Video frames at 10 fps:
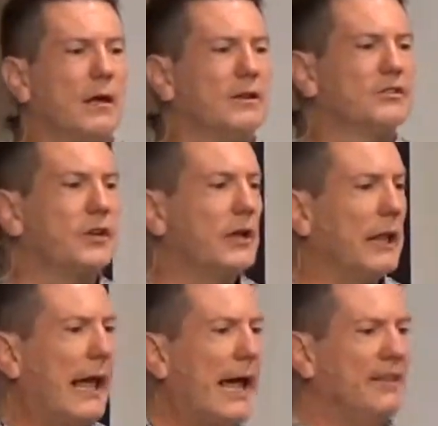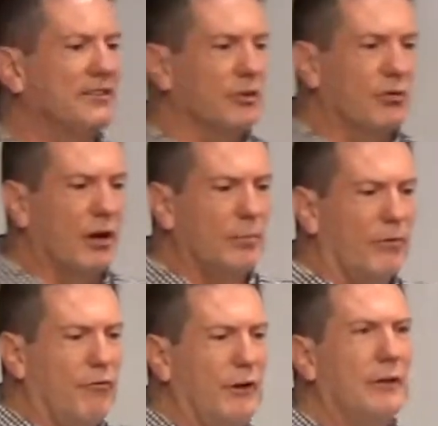suddenly I had this incredible
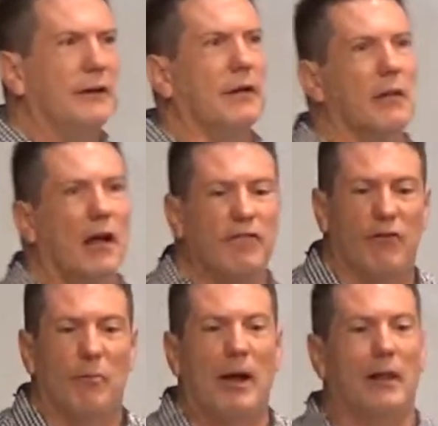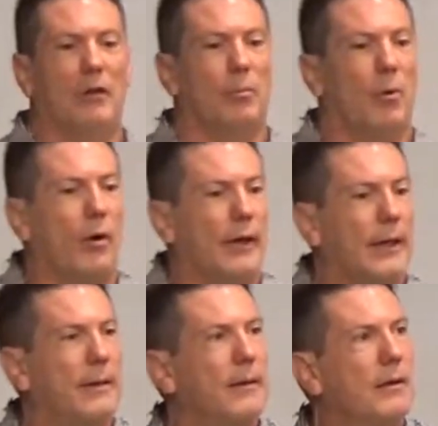feeling of love for my little boy.
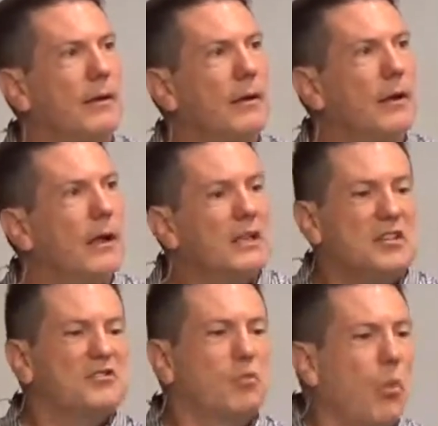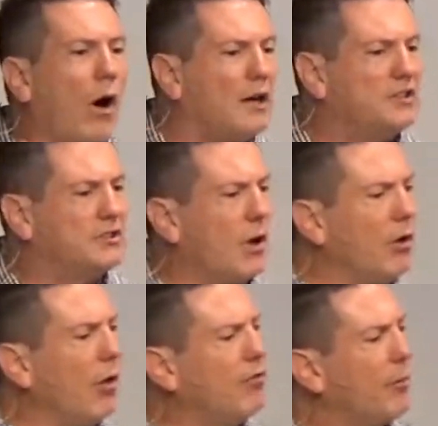It just washed
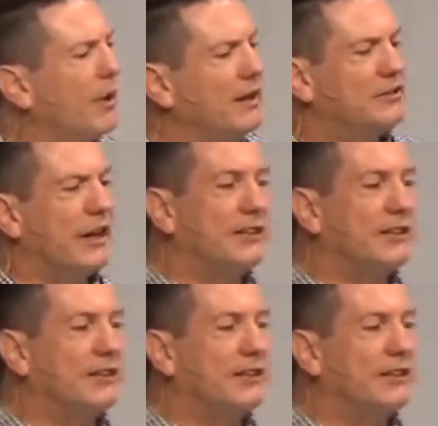all over me. And he said, I